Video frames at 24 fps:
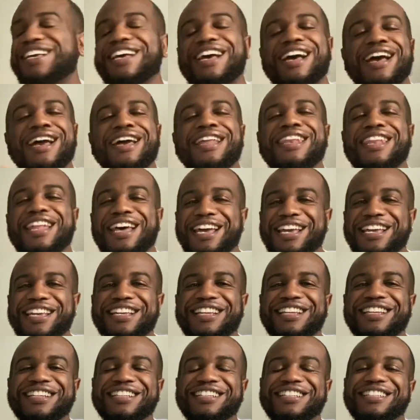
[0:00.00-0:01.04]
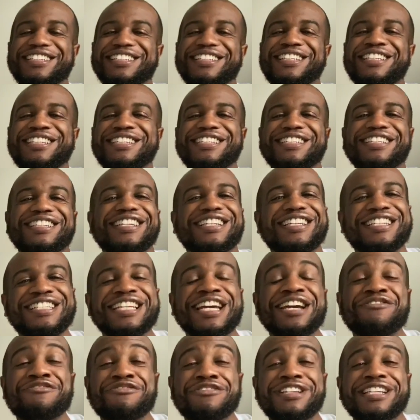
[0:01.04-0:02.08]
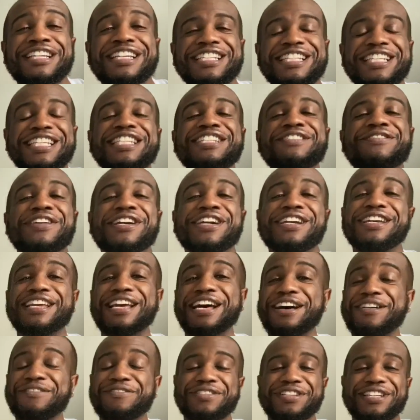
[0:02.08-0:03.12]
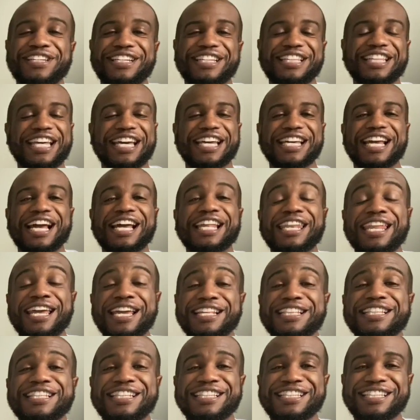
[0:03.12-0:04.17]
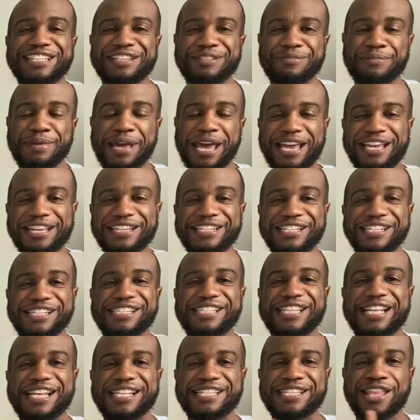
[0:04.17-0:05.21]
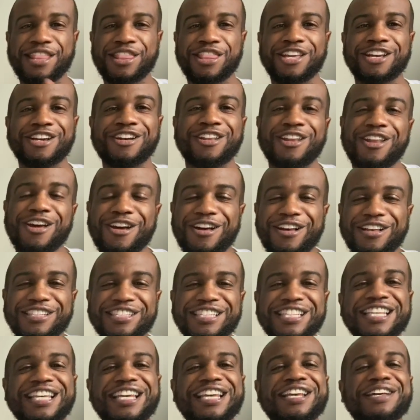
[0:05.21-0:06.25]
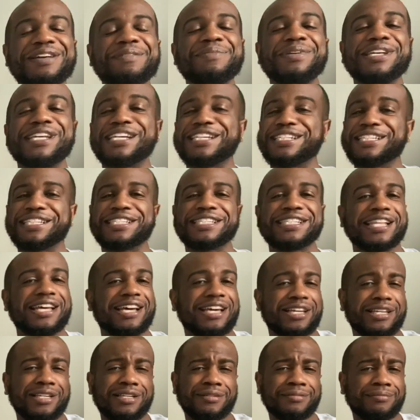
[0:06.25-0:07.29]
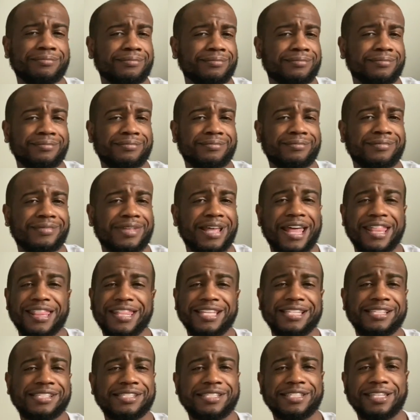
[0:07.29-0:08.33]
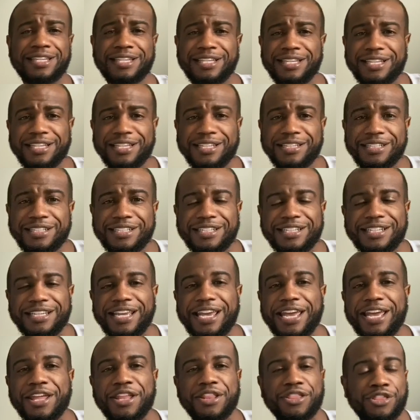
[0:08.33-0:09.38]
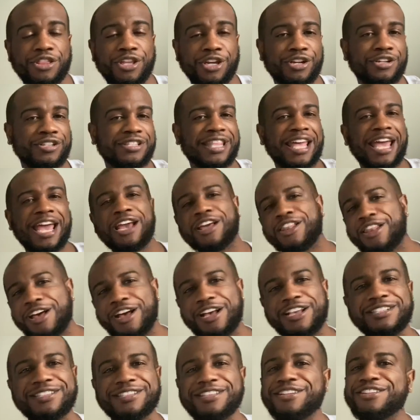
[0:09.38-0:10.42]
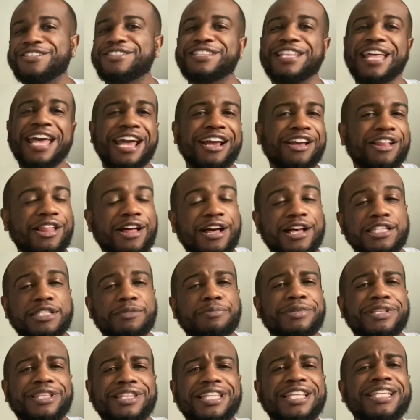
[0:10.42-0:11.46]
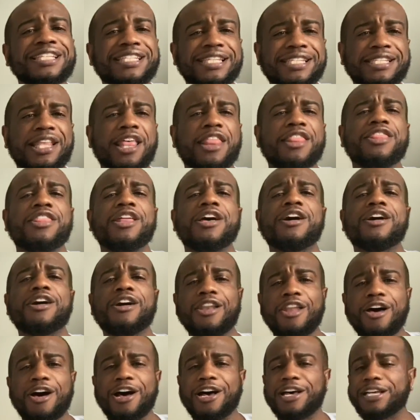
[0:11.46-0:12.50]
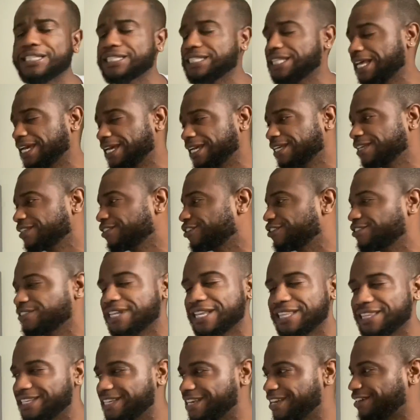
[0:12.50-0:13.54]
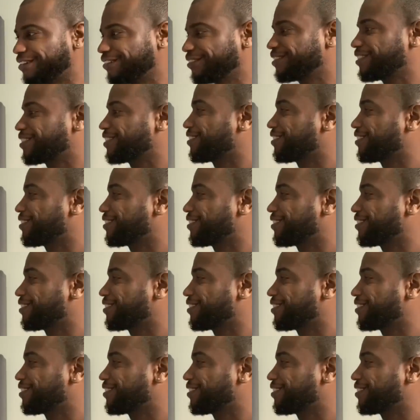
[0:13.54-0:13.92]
I like Jeffree because he's very confident. Like, I like that the packaging says the gloss, because it's like, this is it. There's that gloss, but this is the gloss. Like, there's nothing else.